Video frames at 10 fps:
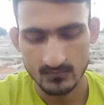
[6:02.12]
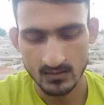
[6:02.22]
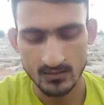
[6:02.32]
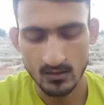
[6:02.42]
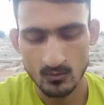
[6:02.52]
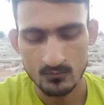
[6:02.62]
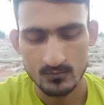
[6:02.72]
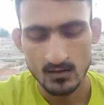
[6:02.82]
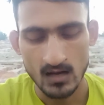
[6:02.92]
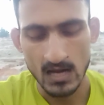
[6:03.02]
now
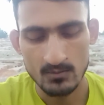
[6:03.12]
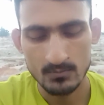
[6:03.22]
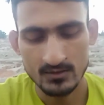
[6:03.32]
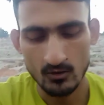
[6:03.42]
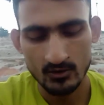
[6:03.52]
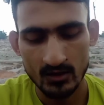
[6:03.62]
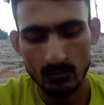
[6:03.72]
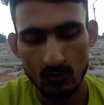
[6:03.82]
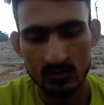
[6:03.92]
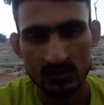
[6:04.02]
I will be talking
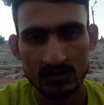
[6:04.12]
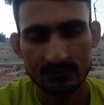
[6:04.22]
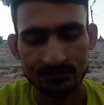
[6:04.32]
about the